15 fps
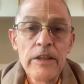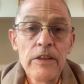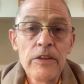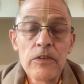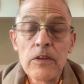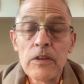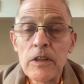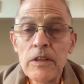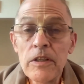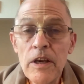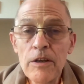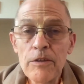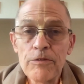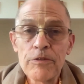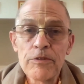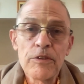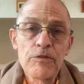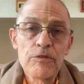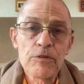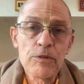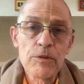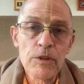Is it enough
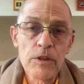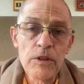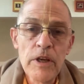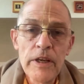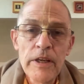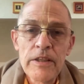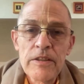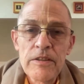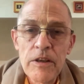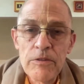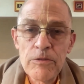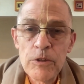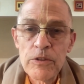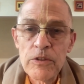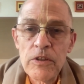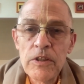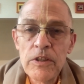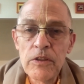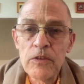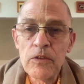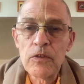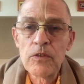for
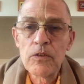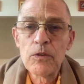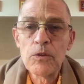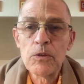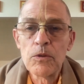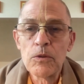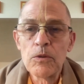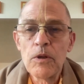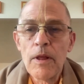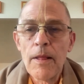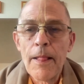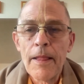devotees to